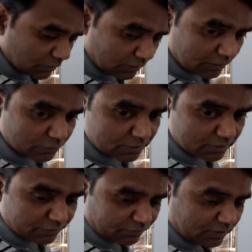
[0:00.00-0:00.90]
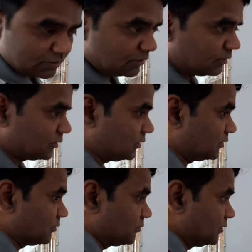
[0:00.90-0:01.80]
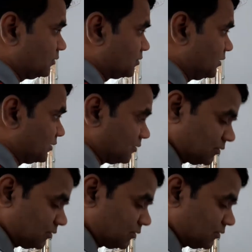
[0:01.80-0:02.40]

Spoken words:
I'll use a different color. It looks like